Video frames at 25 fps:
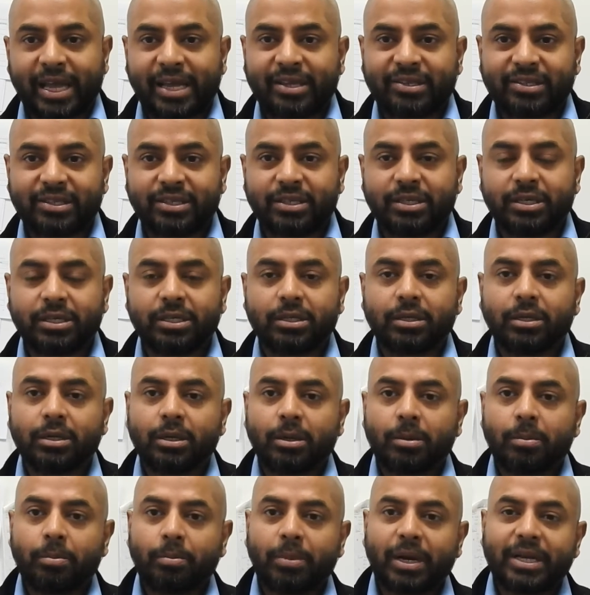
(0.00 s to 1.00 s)
accident
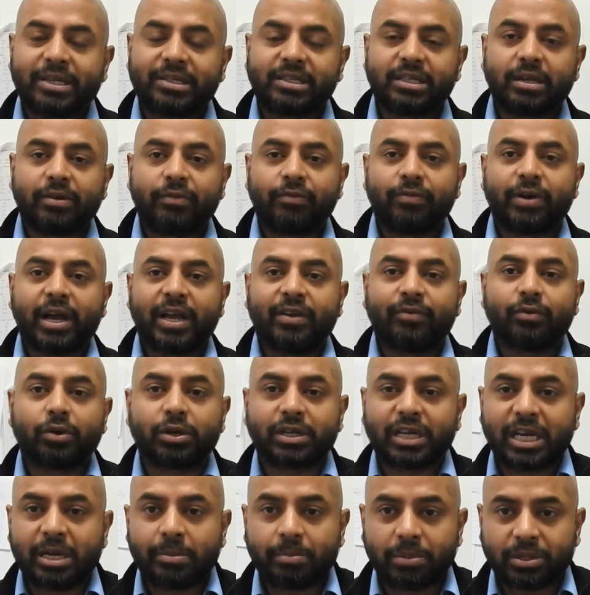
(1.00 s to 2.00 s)
by say 5
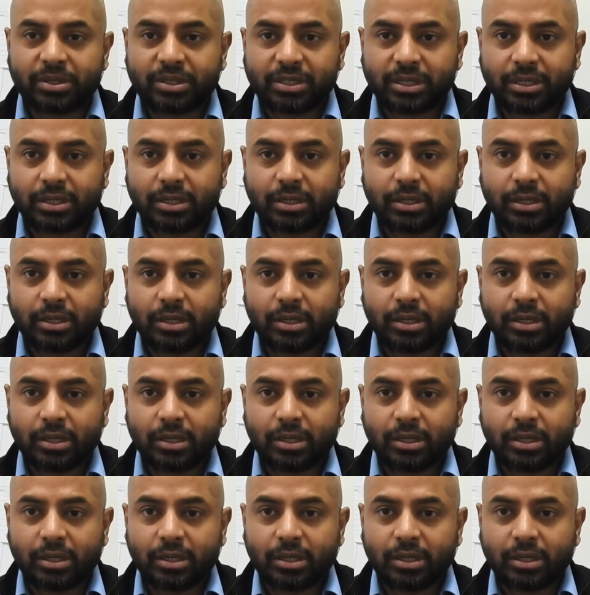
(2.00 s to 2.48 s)
or 10%.